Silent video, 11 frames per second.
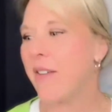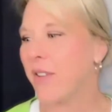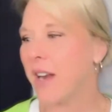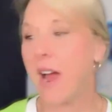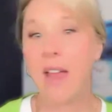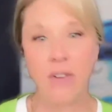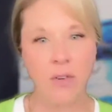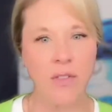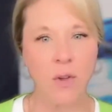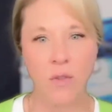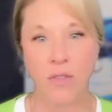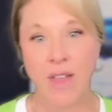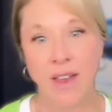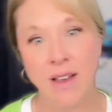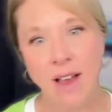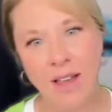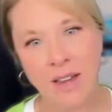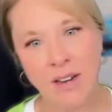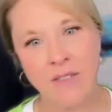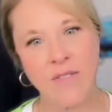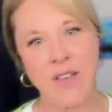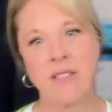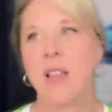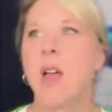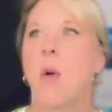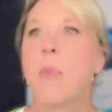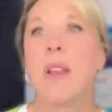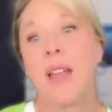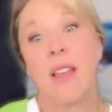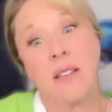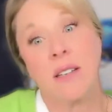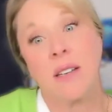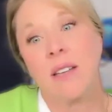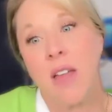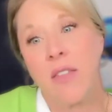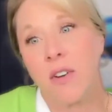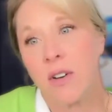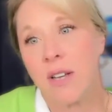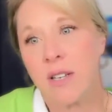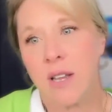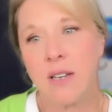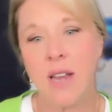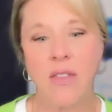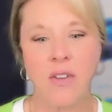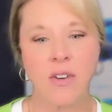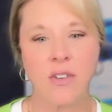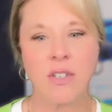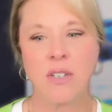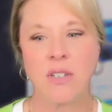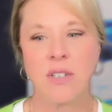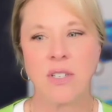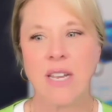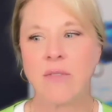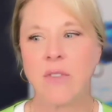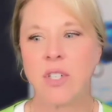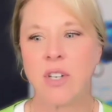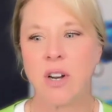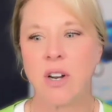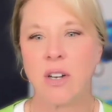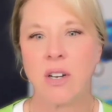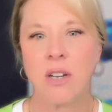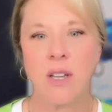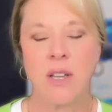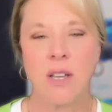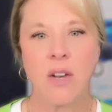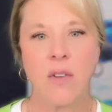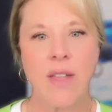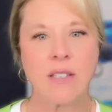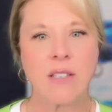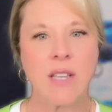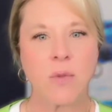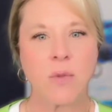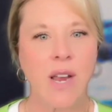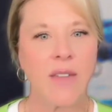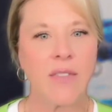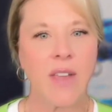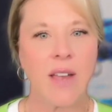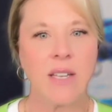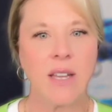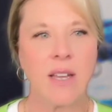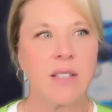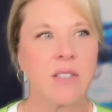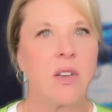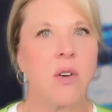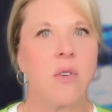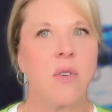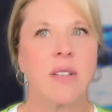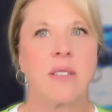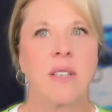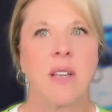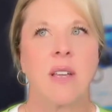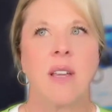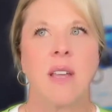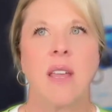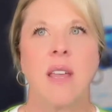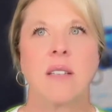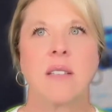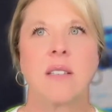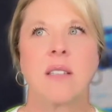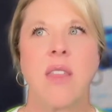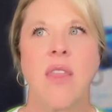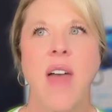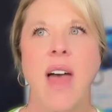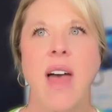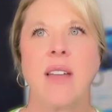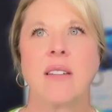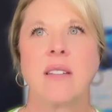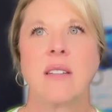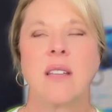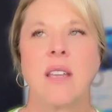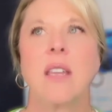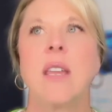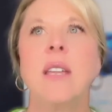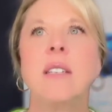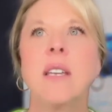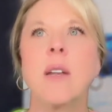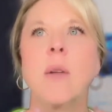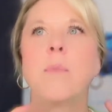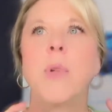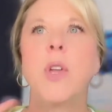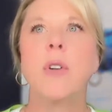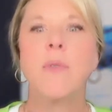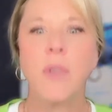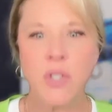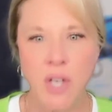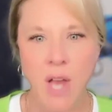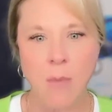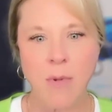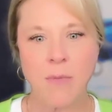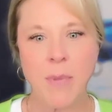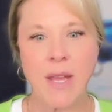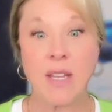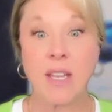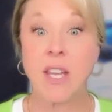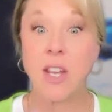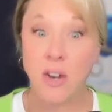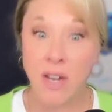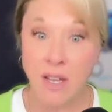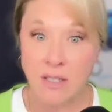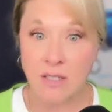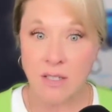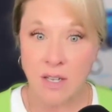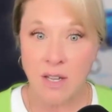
I haven't read the whole thing. I gotta confess. But like another Denver start, that's where he got the idea. And so it's that he did a beautiful job of being curious